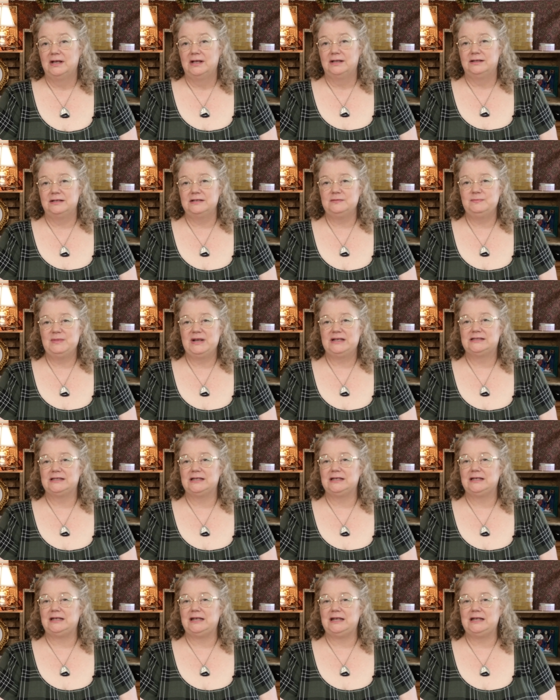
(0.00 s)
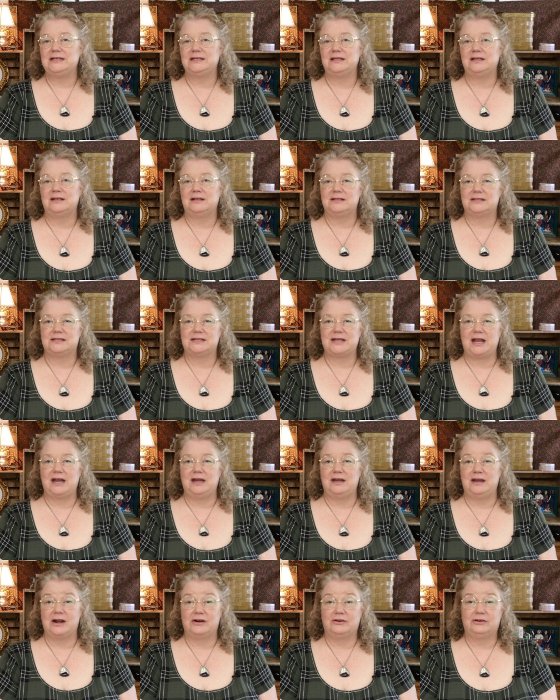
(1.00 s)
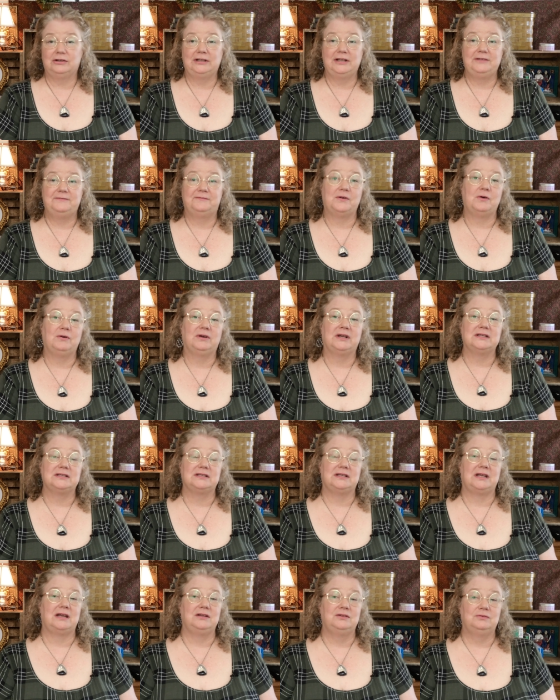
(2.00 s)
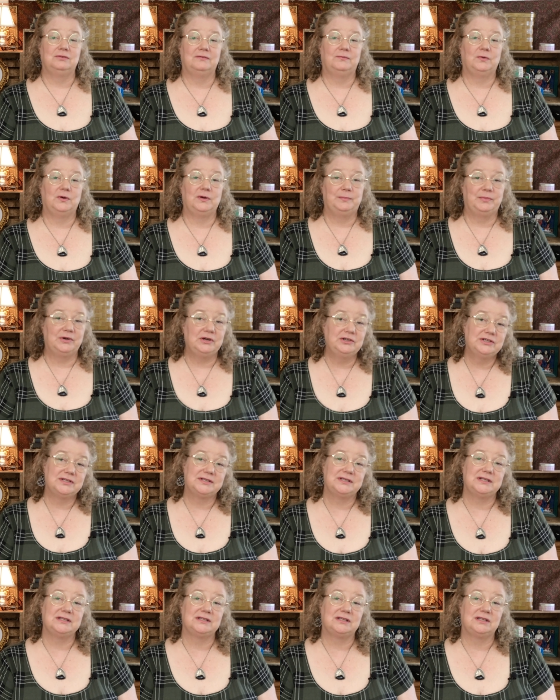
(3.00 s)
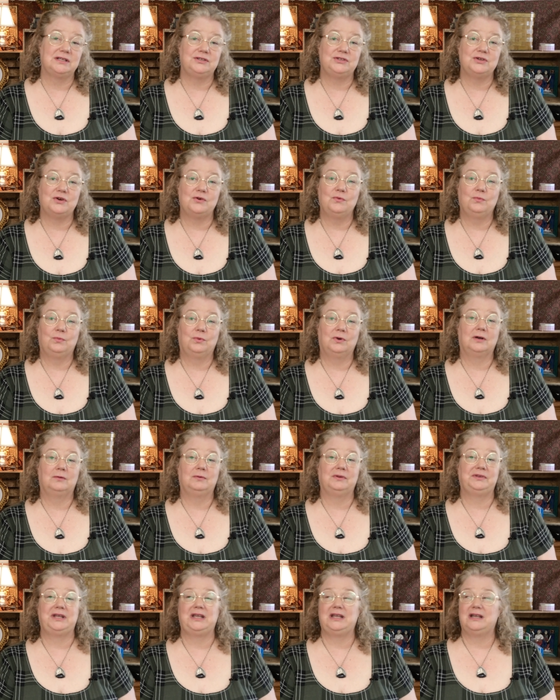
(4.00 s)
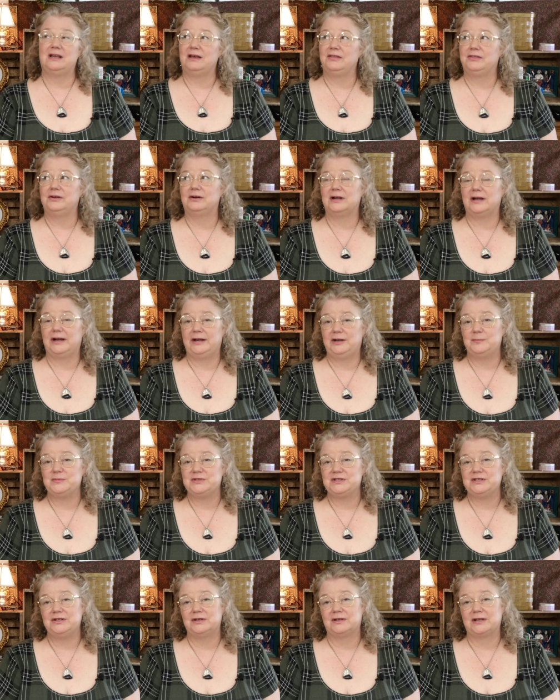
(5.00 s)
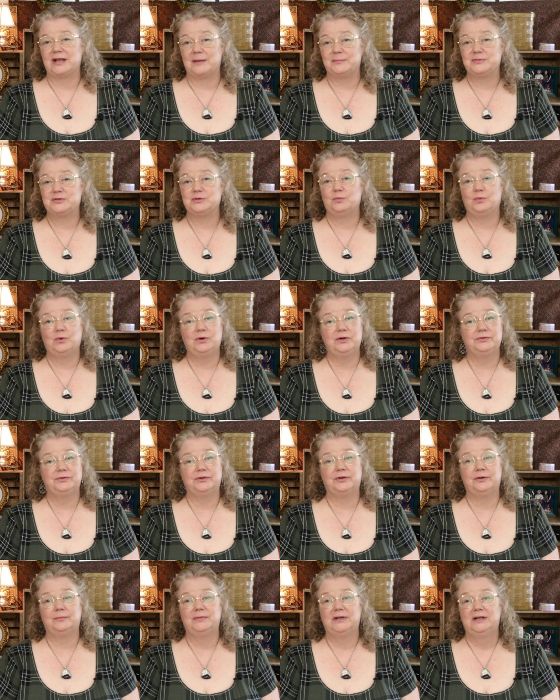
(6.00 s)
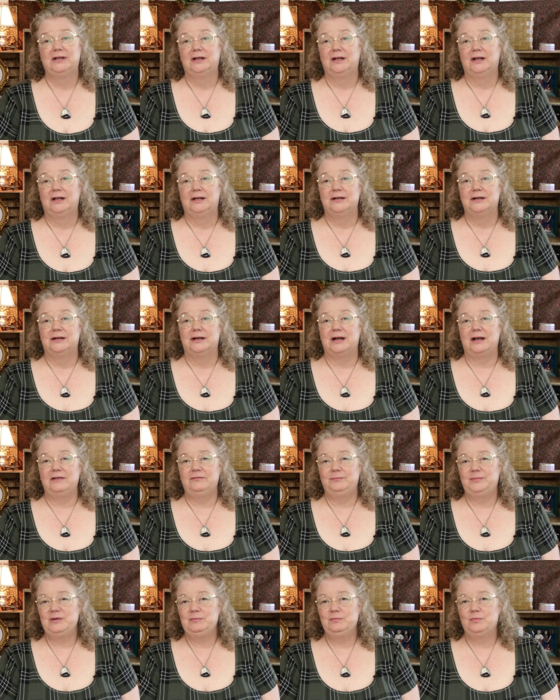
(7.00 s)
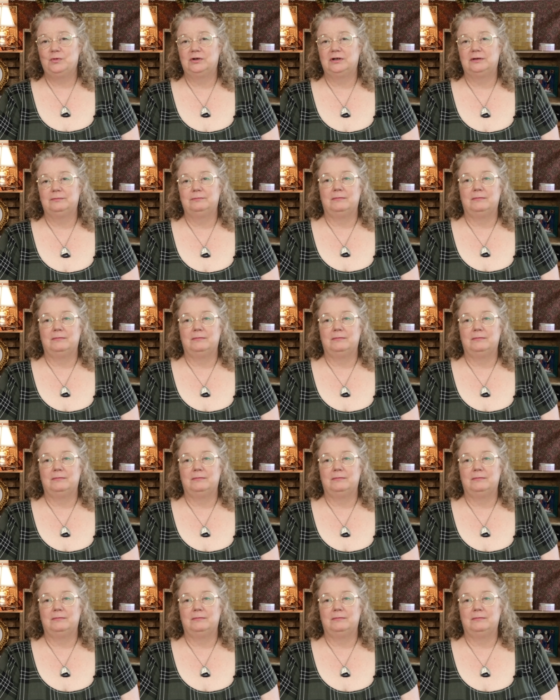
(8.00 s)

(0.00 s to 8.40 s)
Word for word: This makes it easy to stay narrowly focused and to avoid purchases that don't work with the other items in your capsule wardrobe. I've been more